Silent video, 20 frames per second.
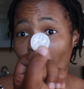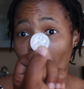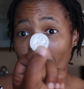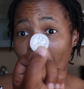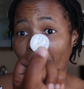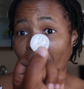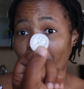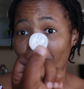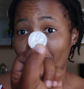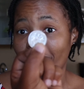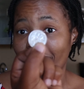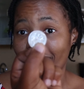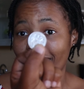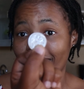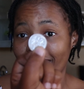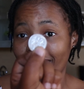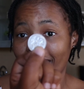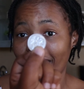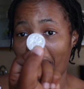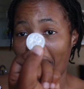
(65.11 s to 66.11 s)

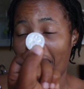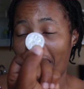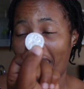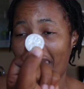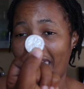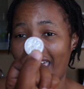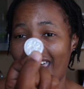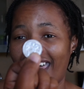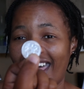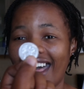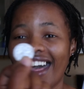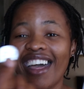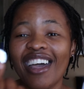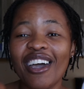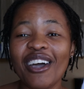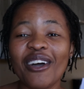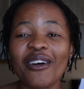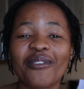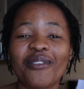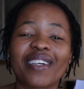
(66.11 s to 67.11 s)
apparently
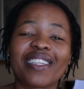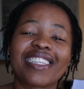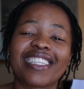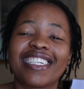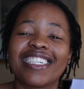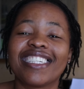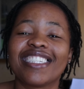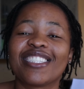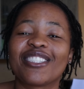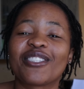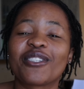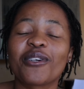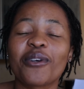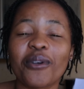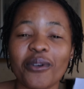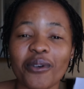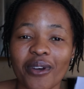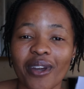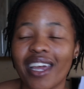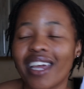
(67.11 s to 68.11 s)
with his
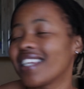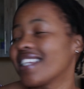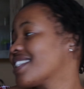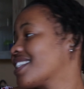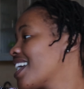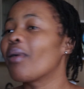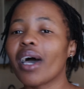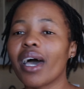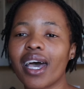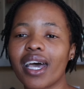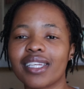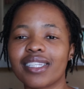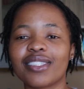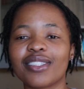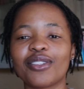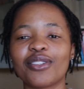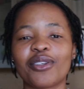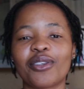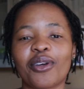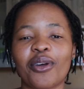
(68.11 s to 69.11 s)
two rand,
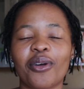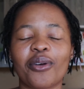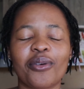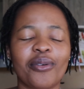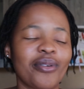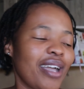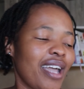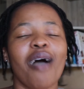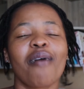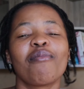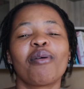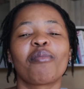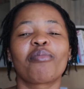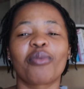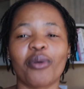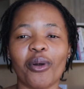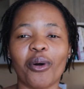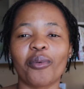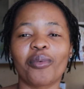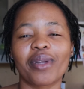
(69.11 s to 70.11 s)
but you know, I'm a
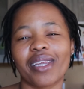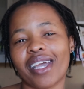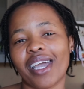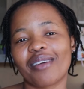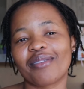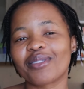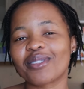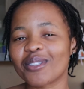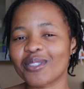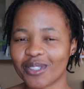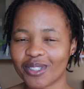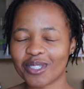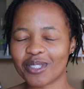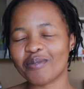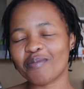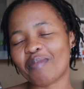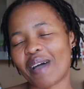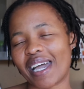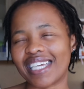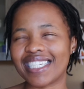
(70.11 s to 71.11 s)
pro when it comes to
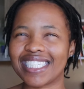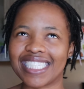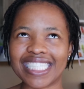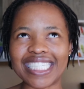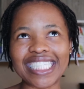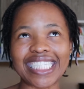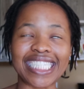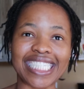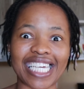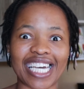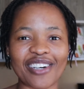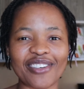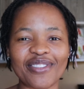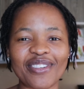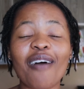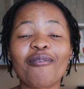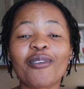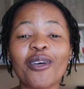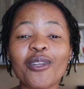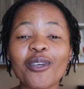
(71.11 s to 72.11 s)
spicy stuff.
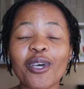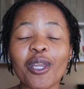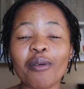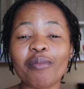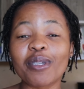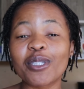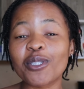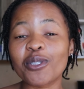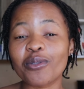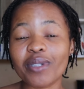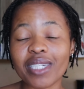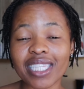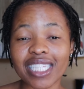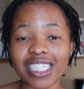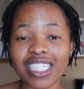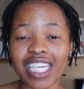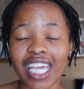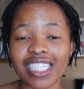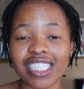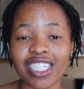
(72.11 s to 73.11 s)
I'm not gonna be doing
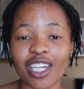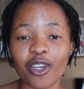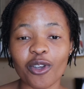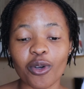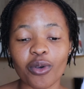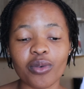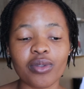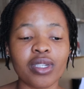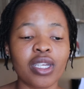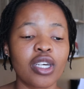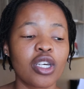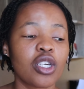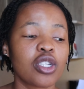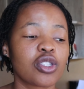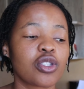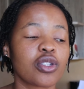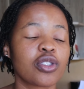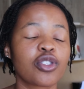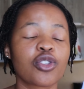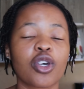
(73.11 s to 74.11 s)
the challenge alone,
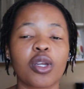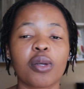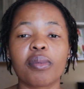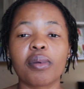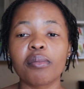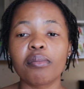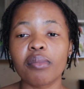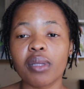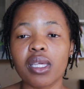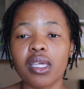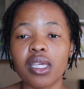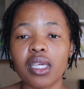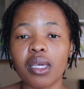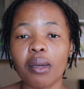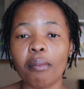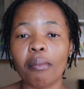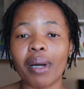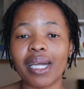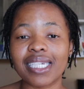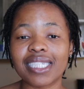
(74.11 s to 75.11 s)
so it's gonna be
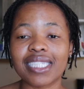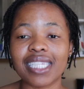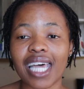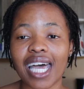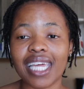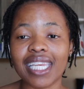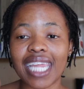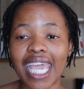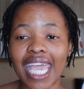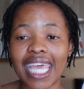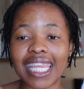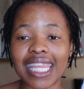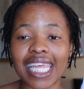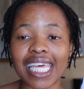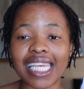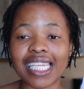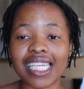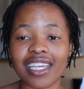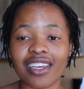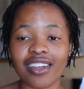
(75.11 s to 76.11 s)
me, my son, and
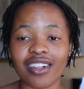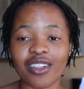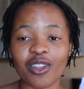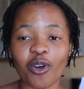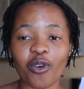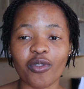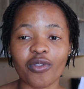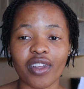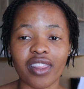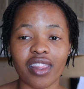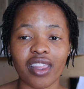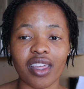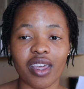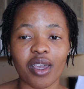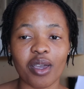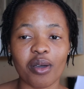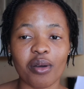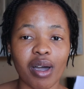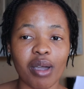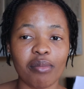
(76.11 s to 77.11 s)
that girl over
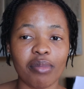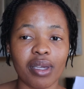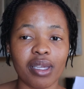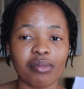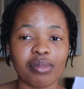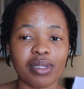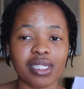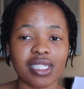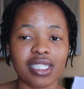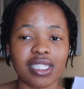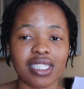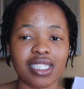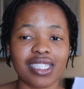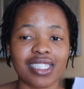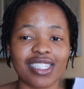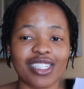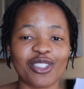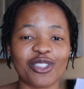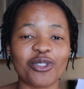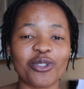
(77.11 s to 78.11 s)
there, my baby sister.
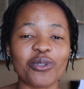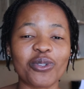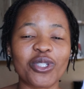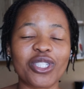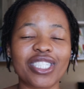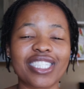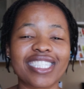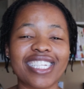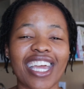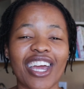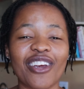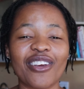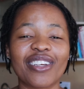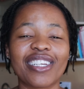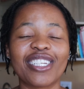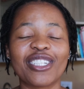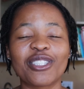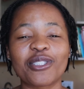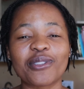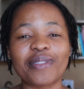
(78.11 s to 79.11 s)
So she's currently
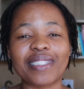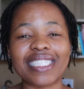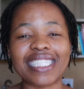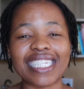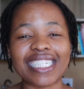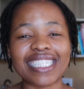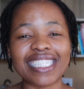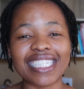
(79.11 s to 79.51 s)
doing the